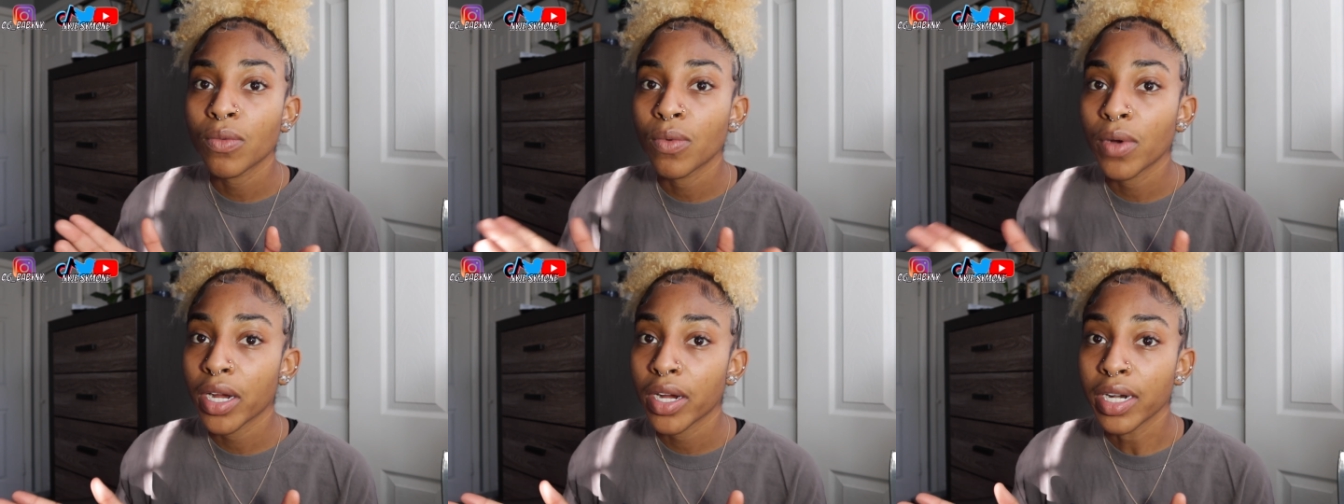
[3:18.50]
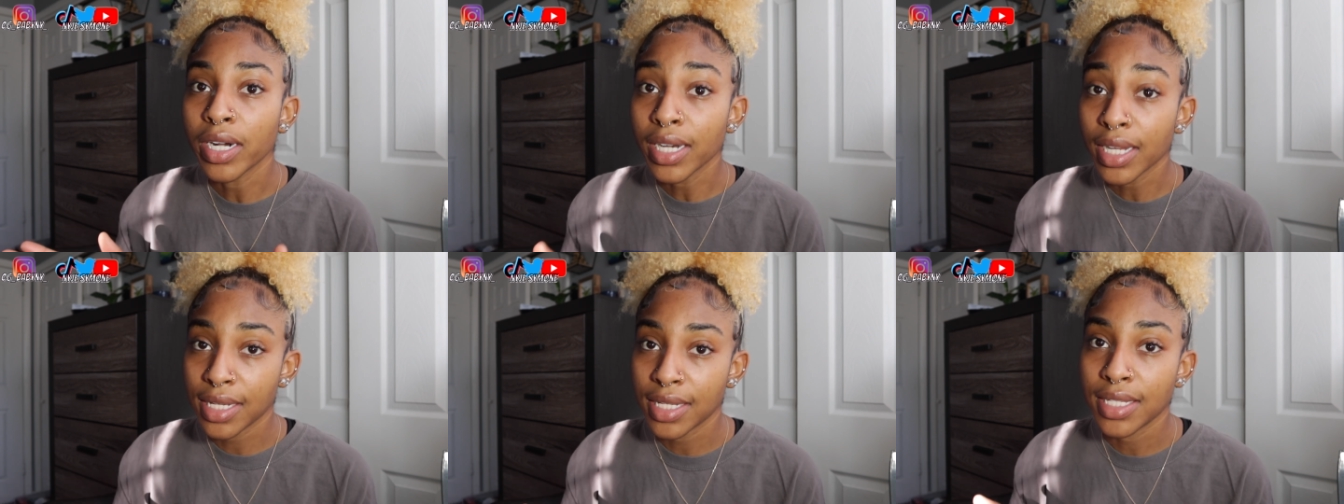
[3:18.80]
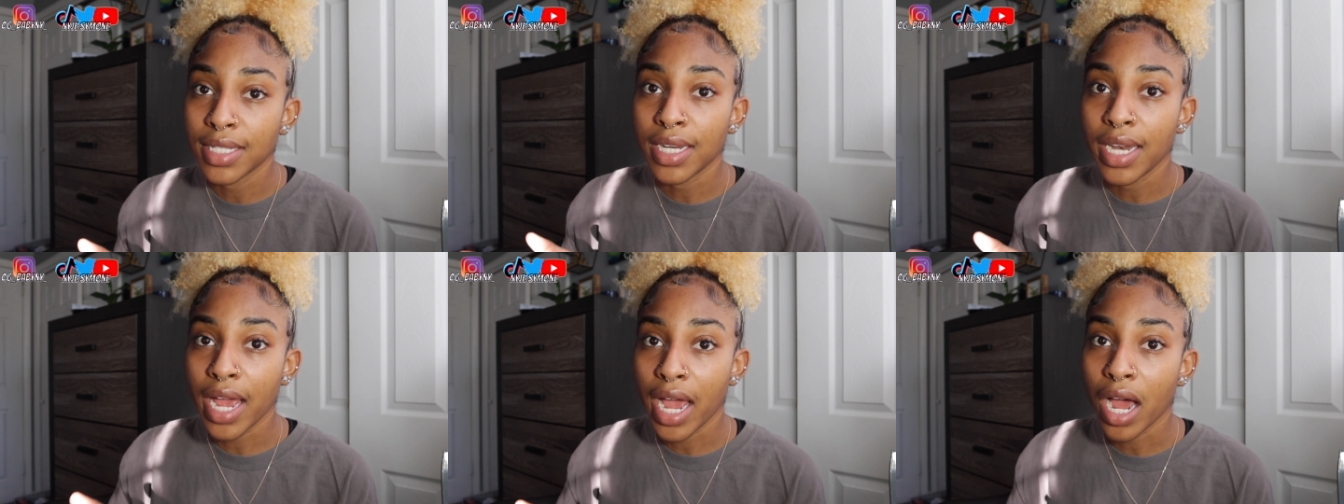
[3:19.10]
where it
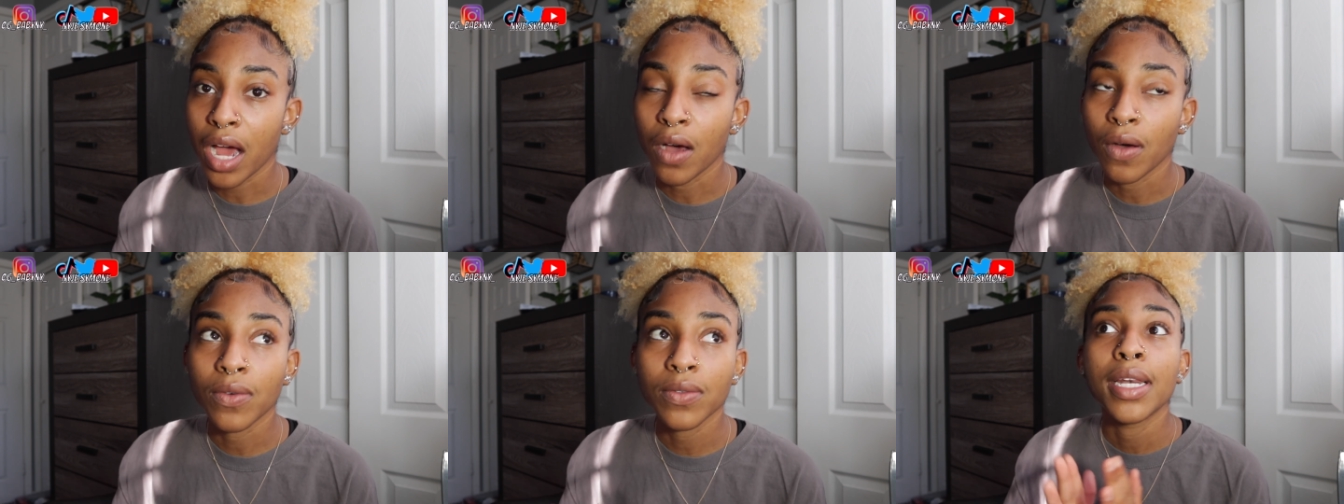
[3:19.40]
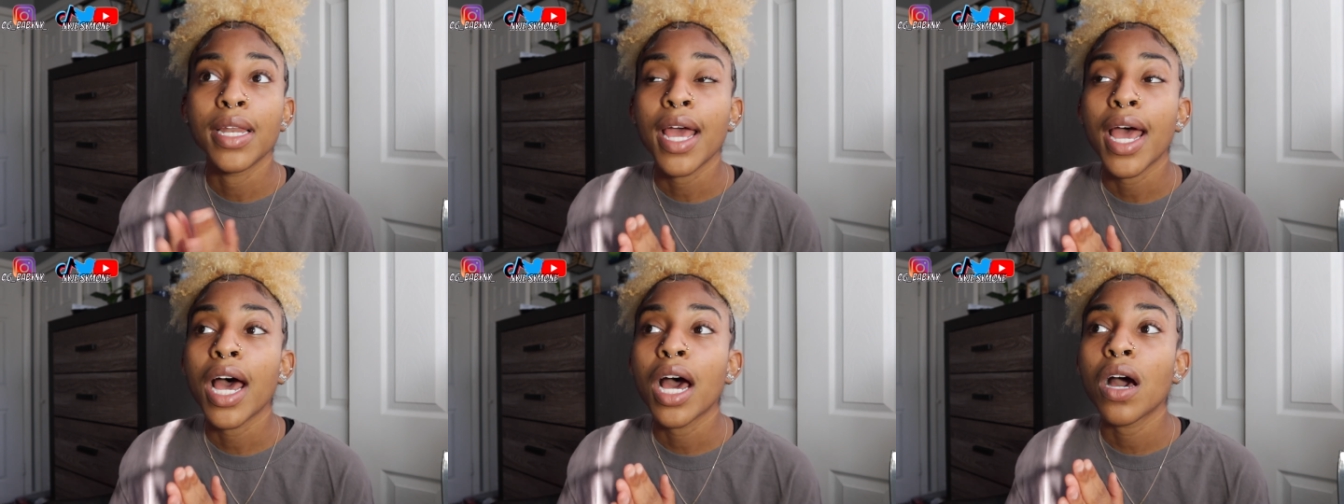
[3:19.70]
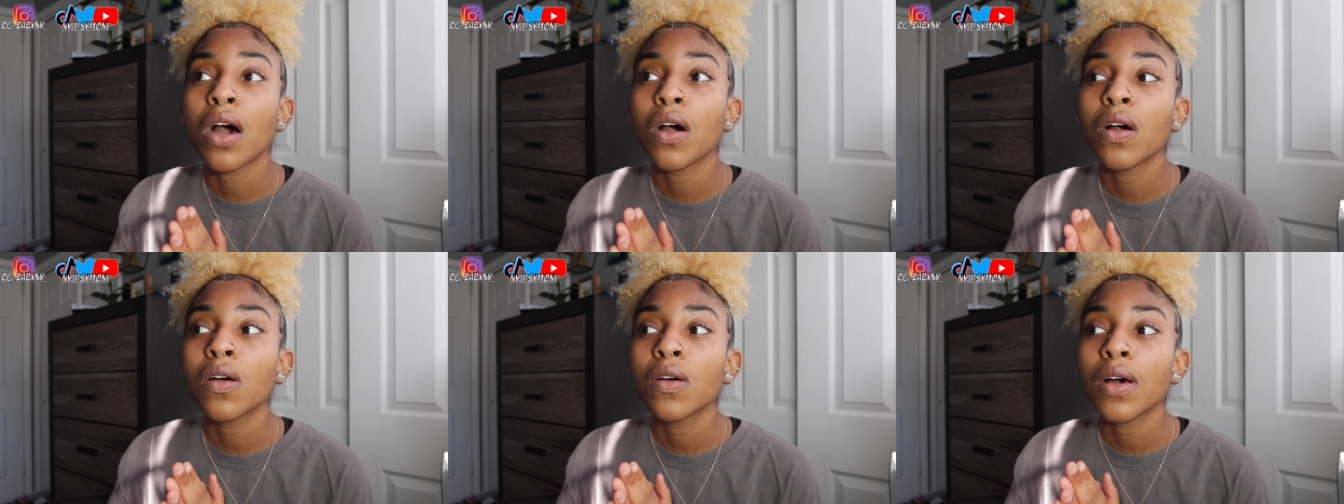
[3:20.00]
is now.
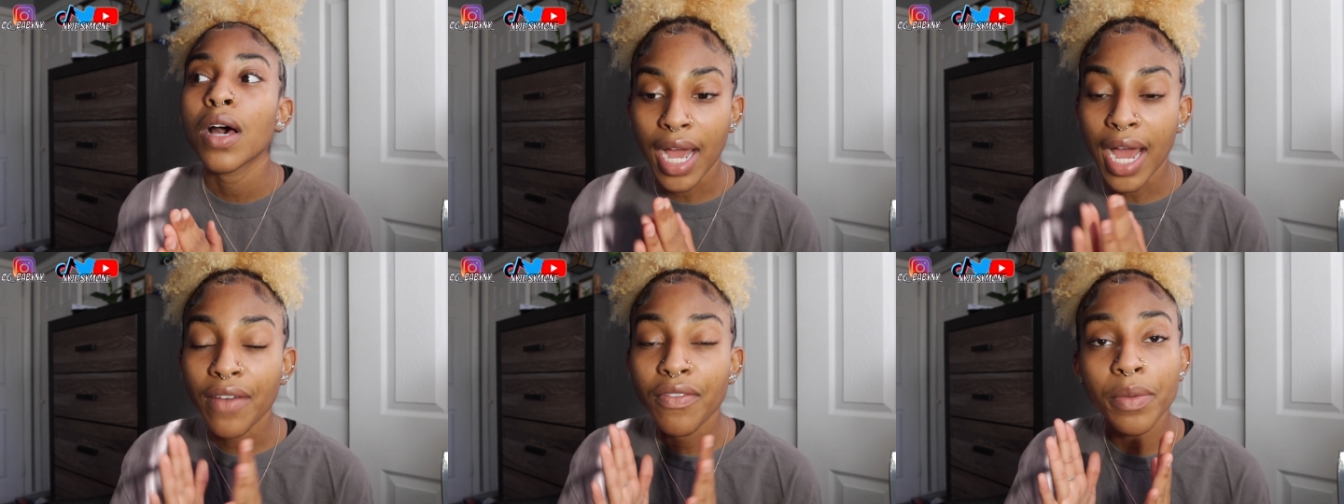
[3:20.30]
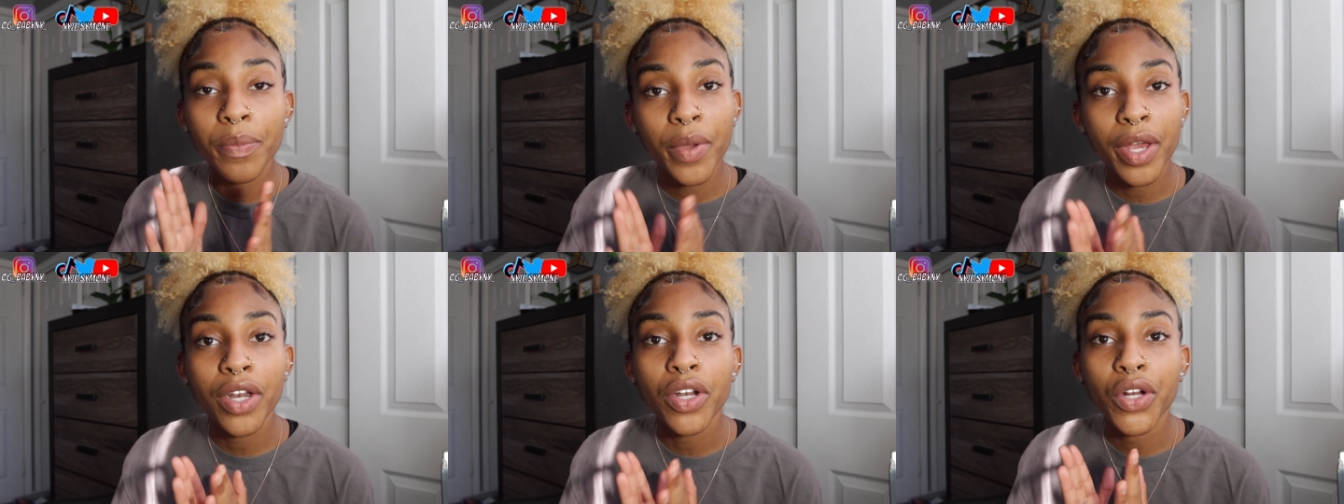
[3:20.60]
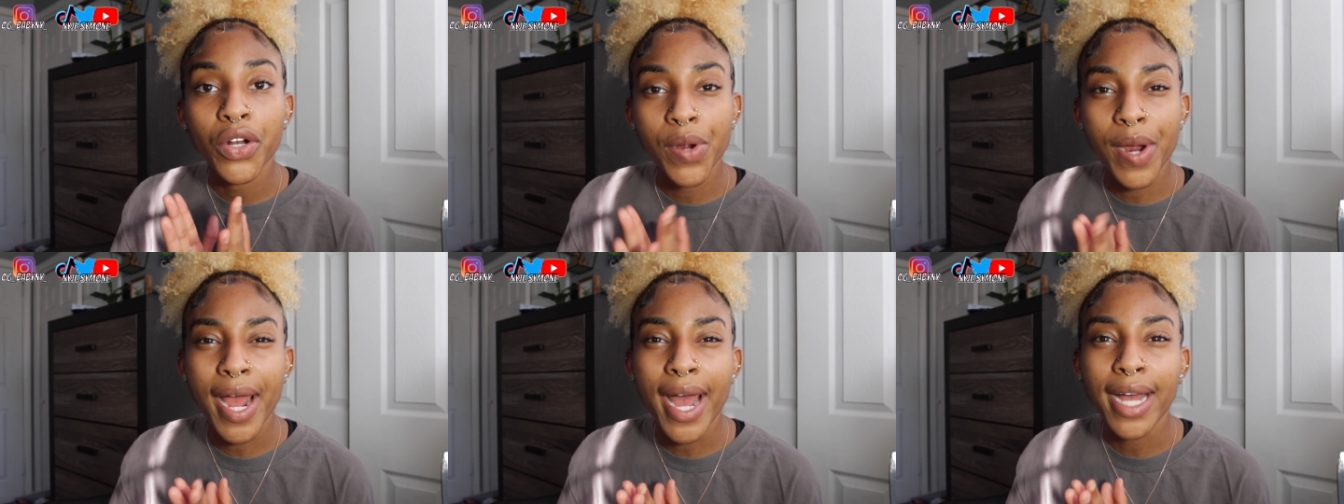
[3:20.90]
Now I have a better
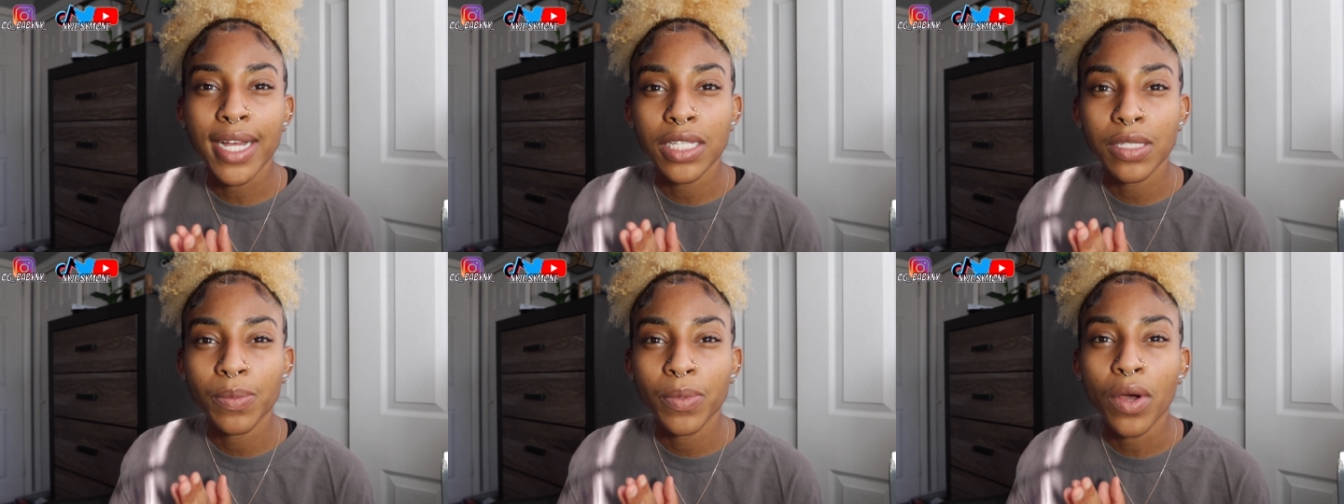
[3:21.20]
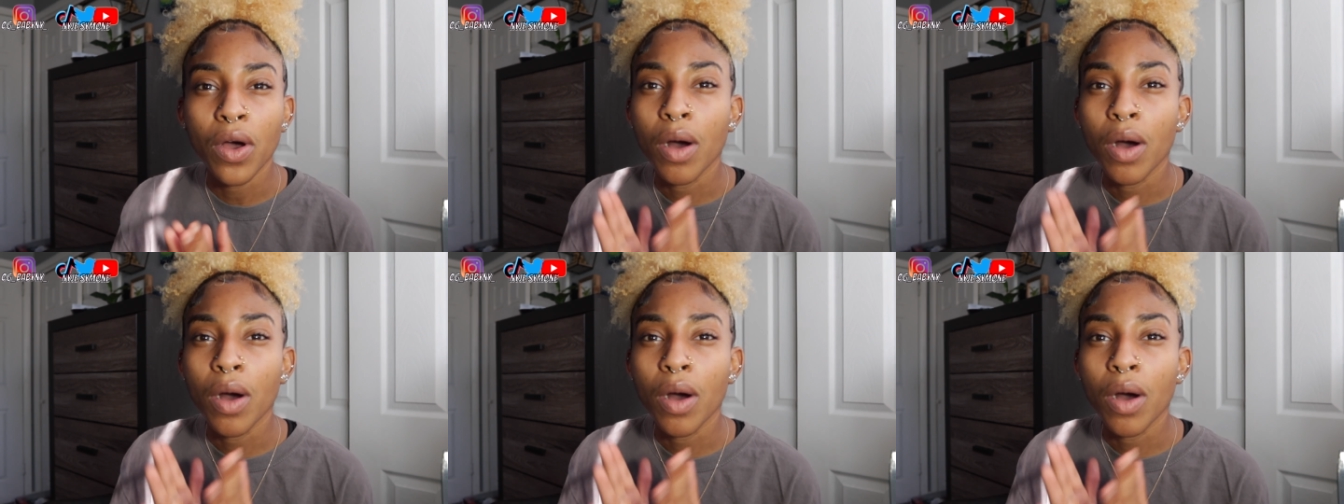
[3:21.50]
grasp